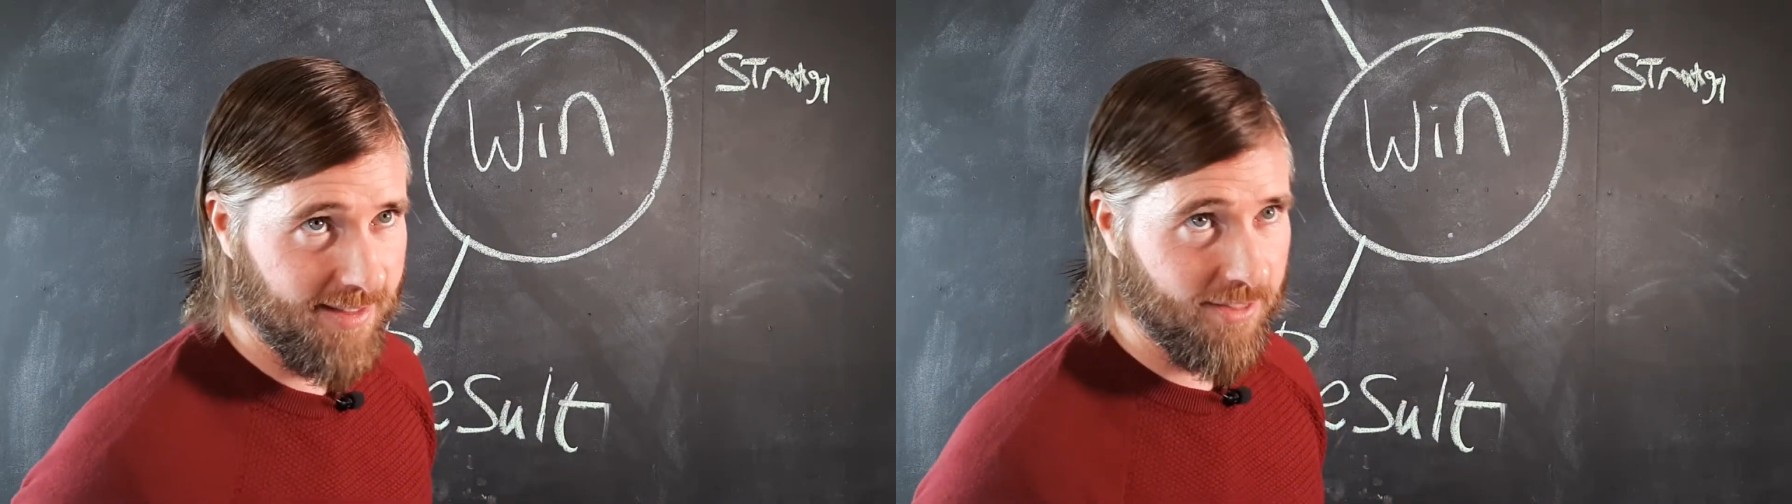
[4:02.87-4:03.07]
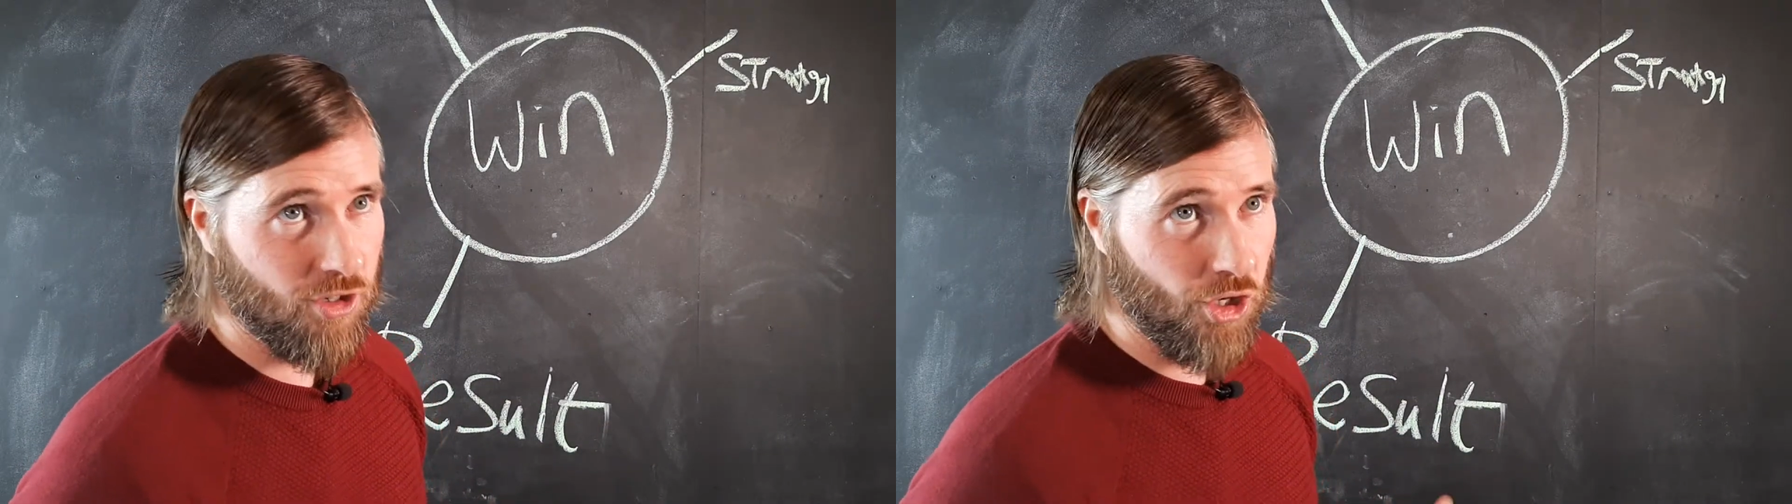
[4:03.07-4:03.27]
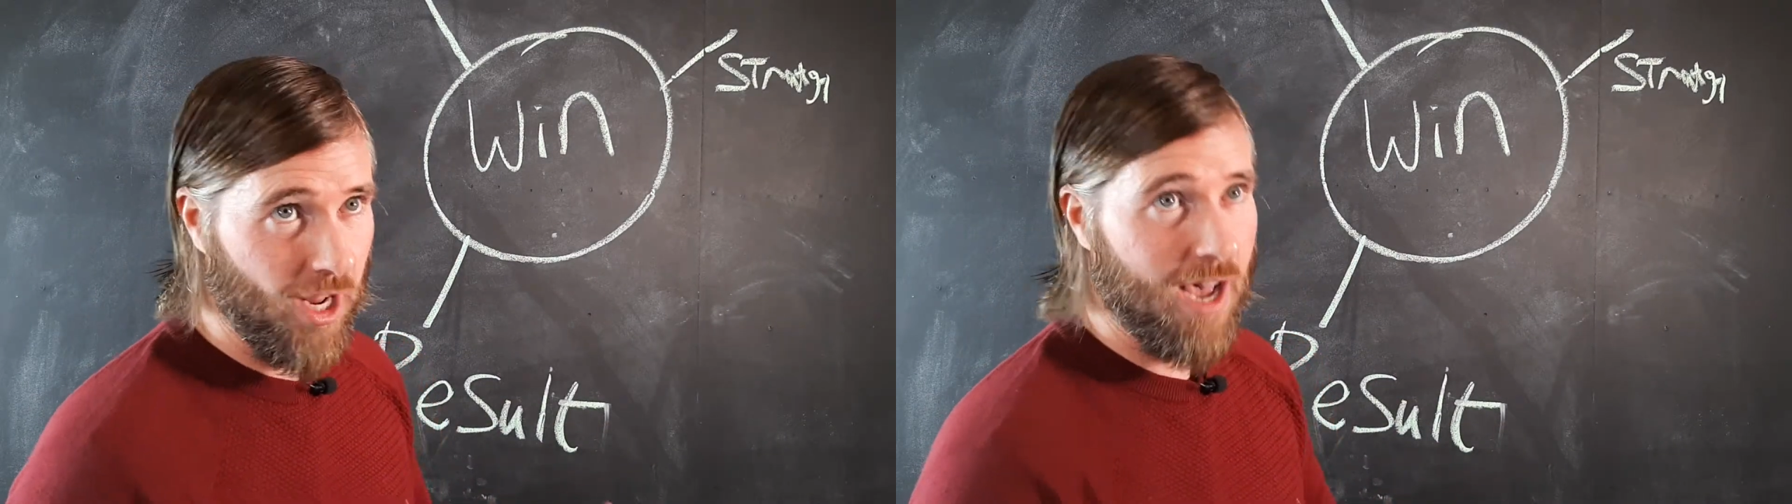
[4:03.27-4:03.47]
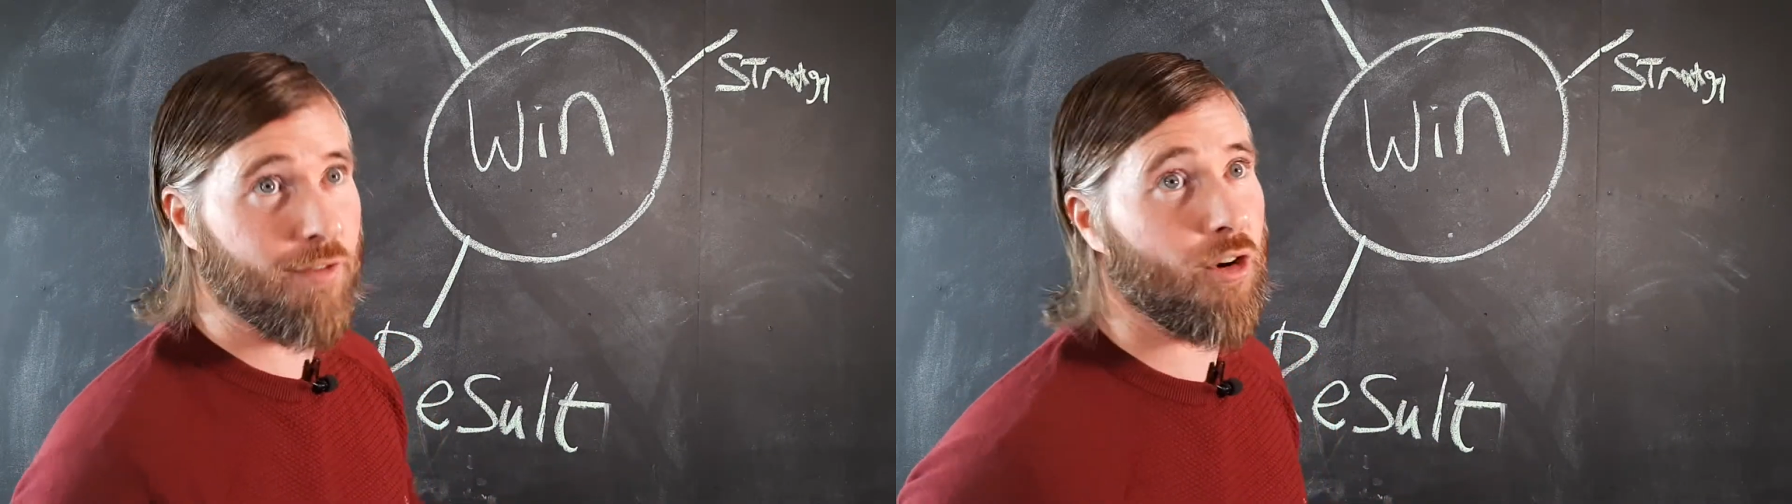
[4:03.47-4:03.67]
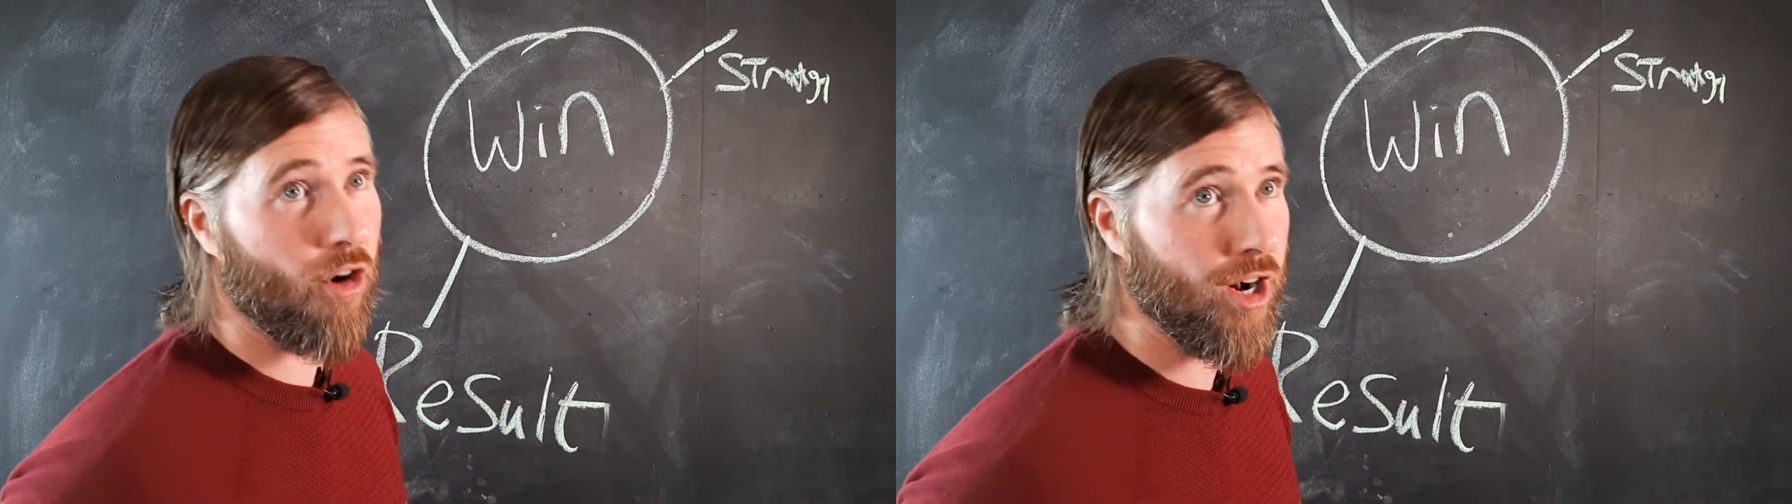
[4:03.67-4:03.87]
that they should have
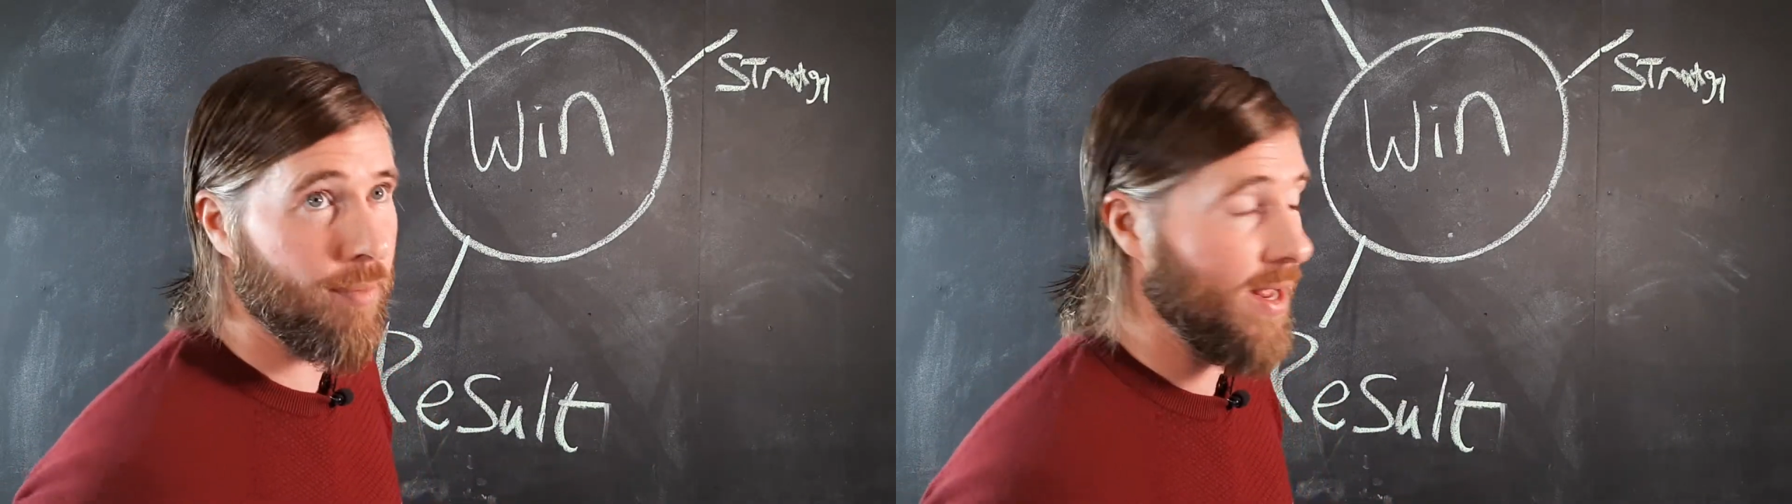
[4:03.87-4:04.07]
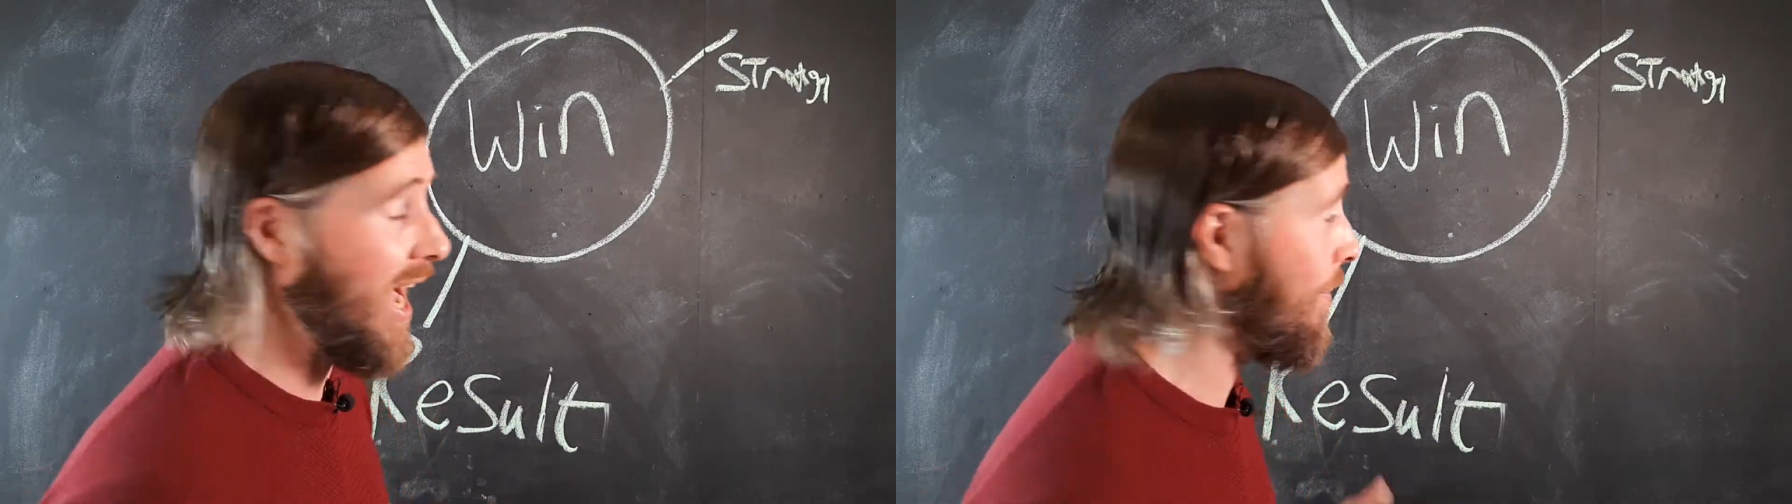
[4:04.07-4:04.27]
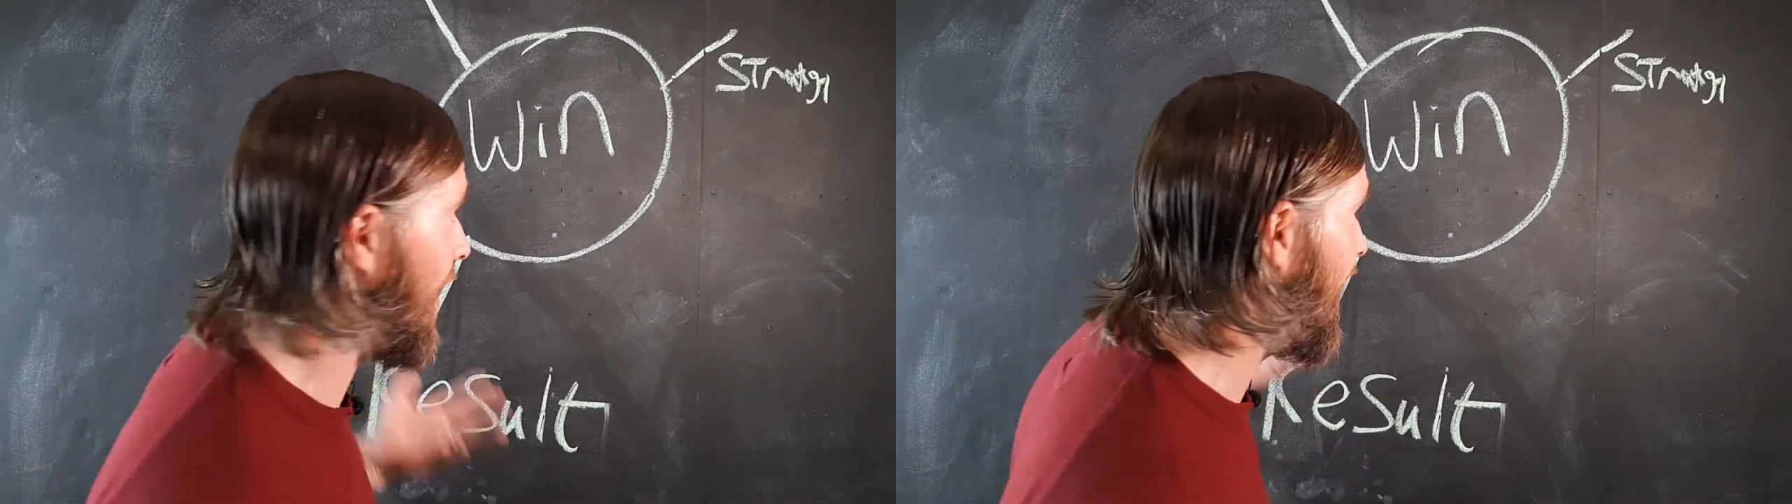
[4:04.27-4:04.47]
in order to be happy.